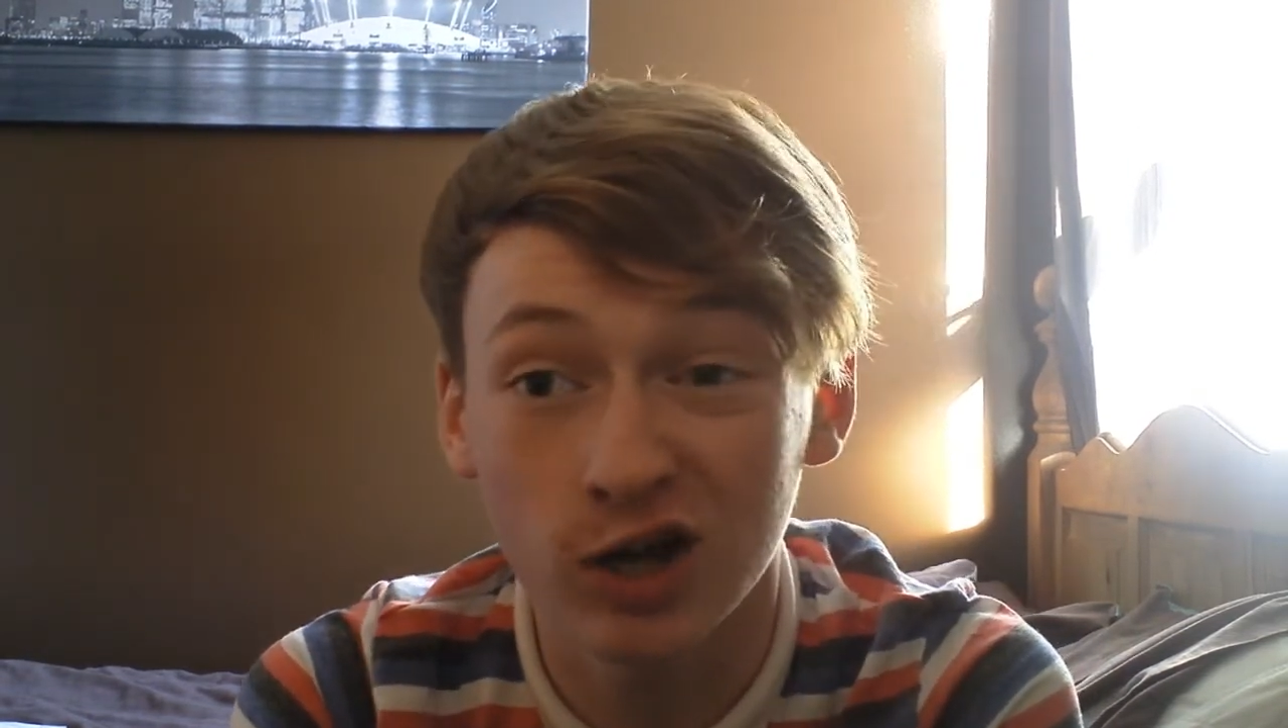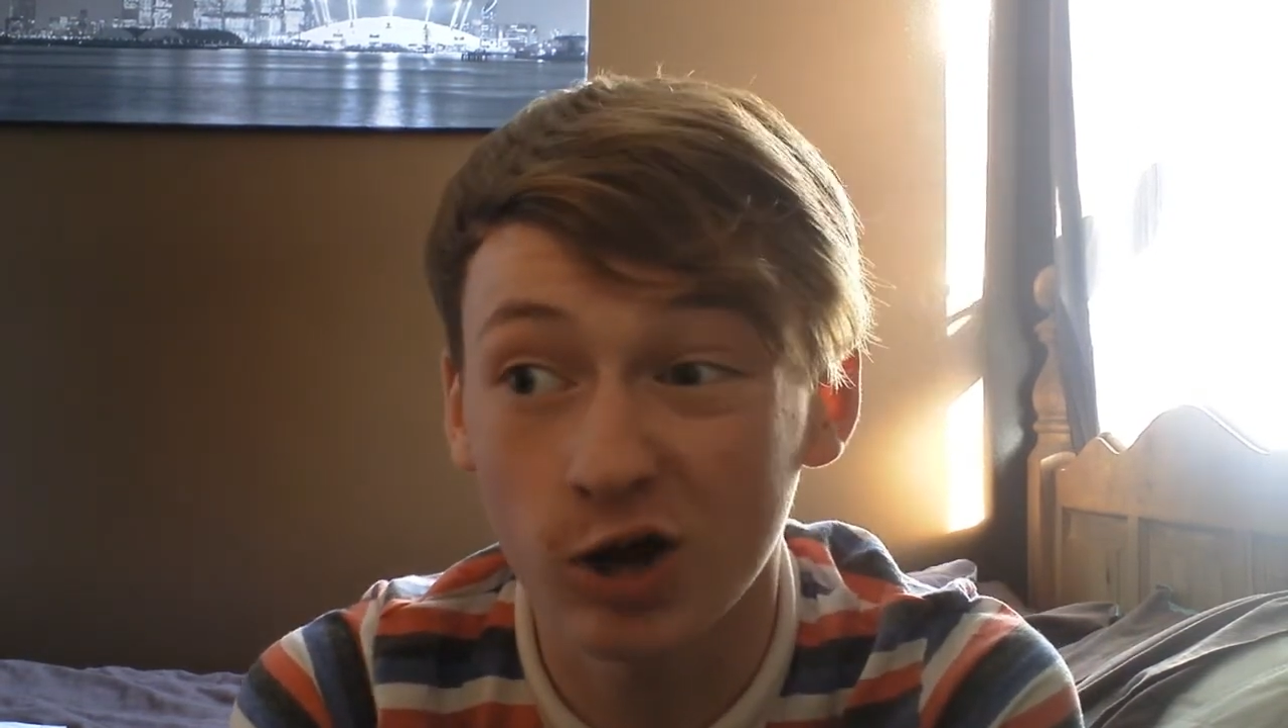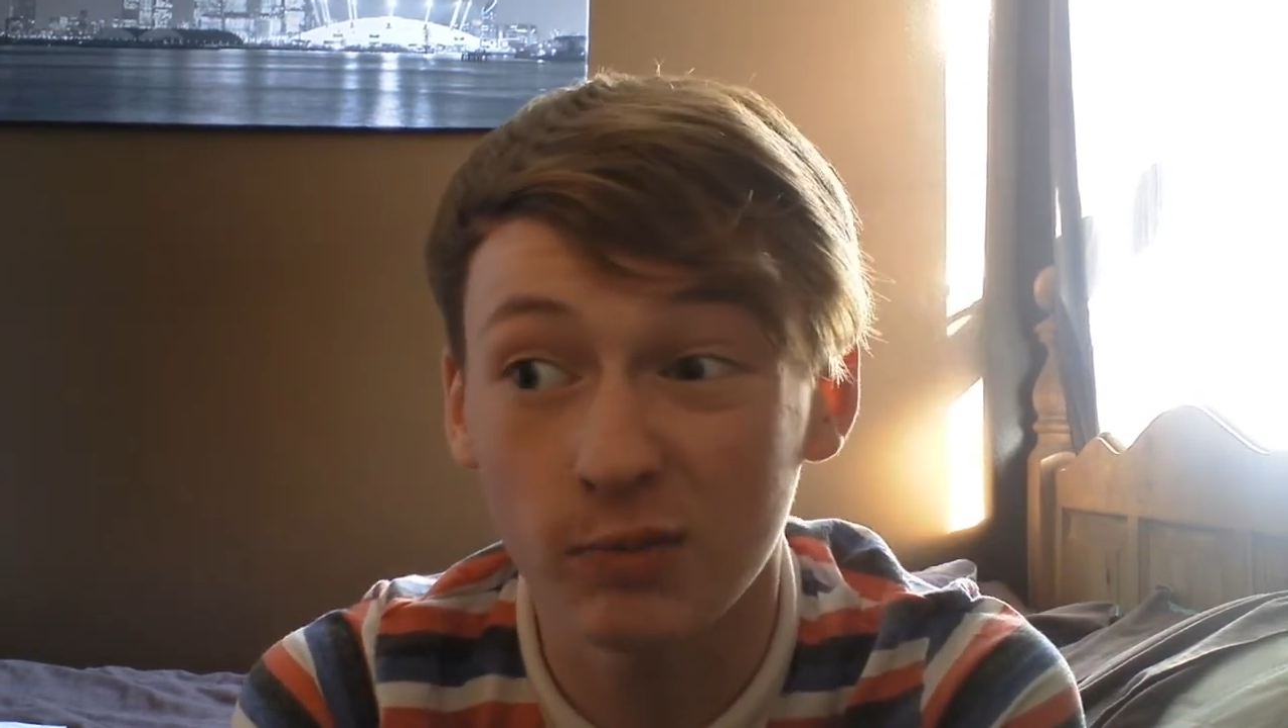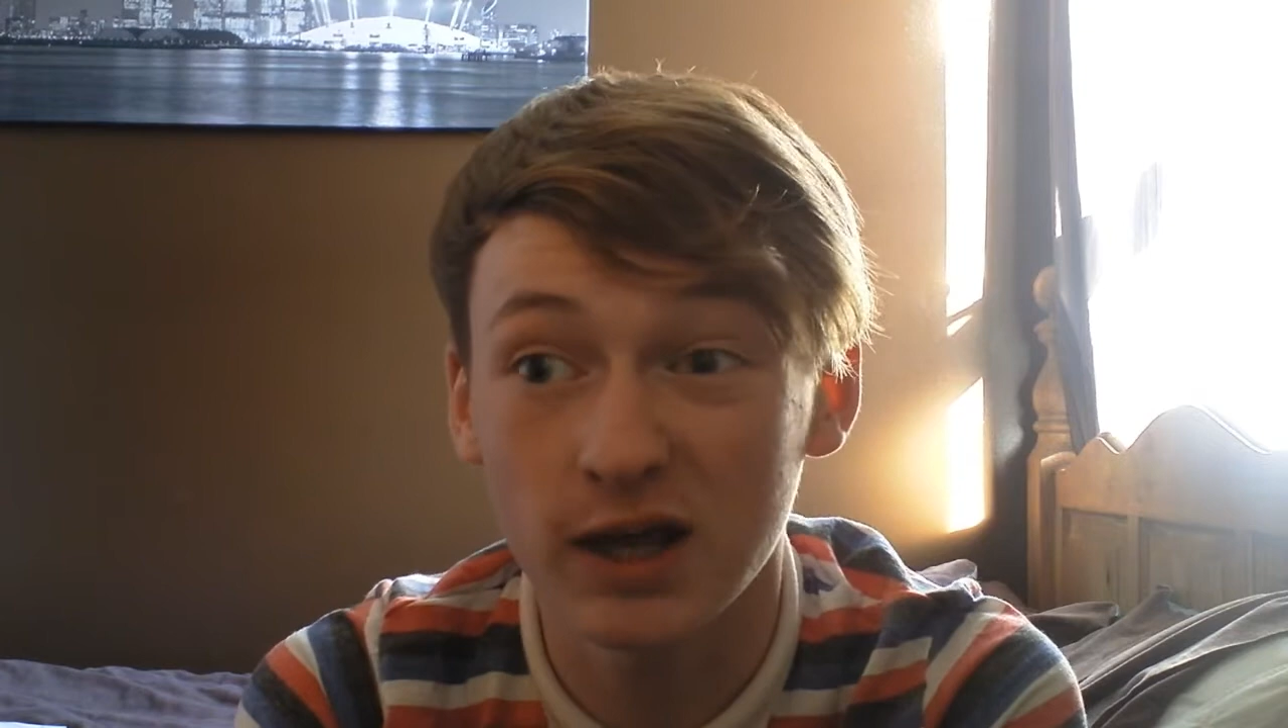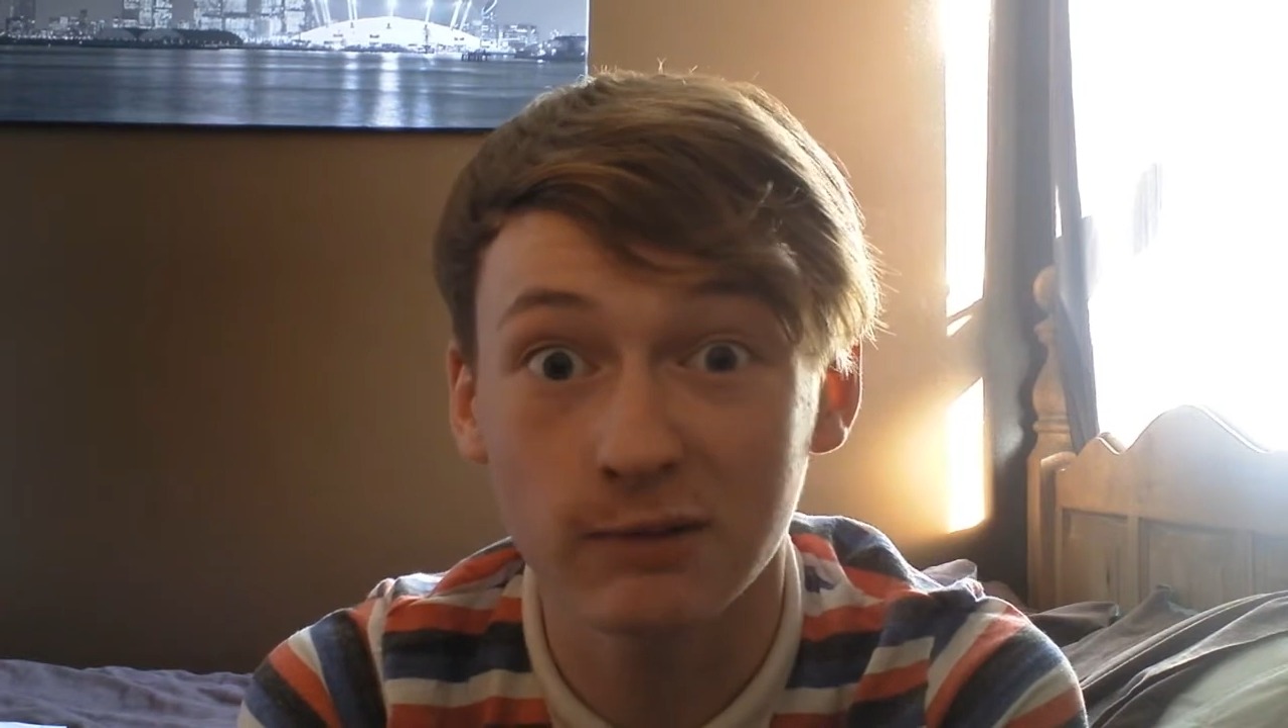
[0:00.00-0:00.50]
and
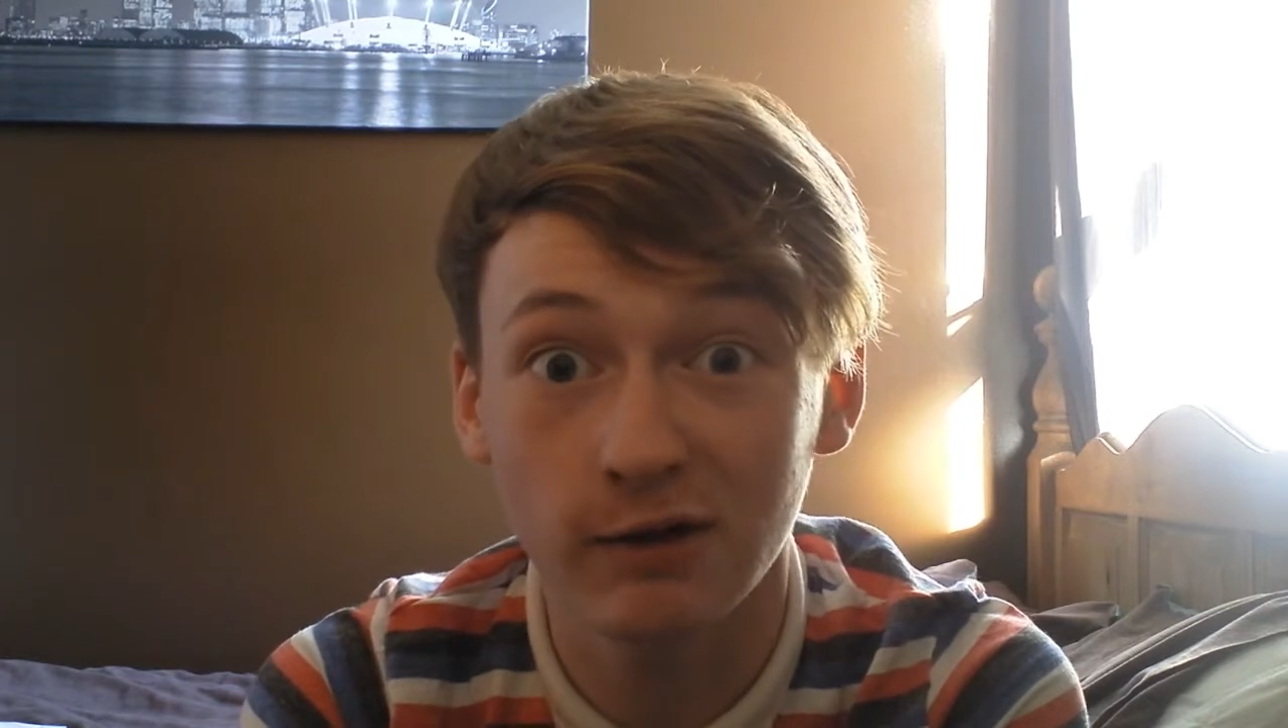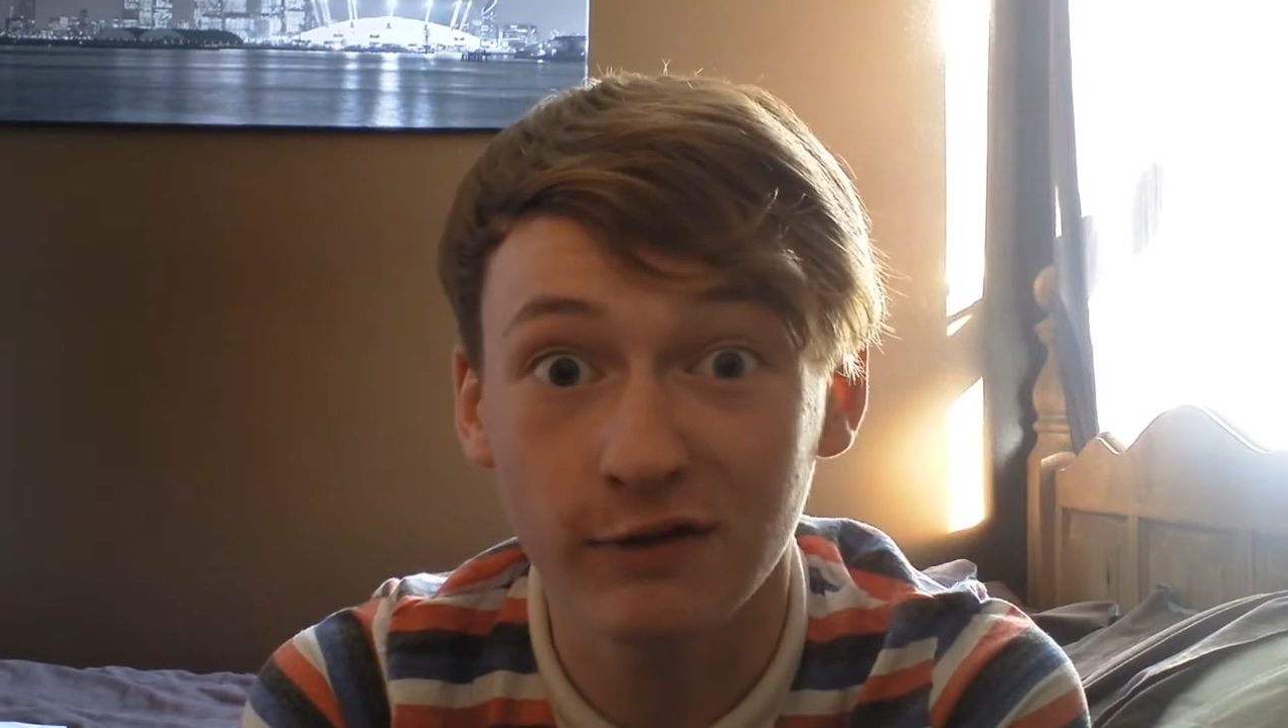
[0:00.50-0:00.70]
I'll pick my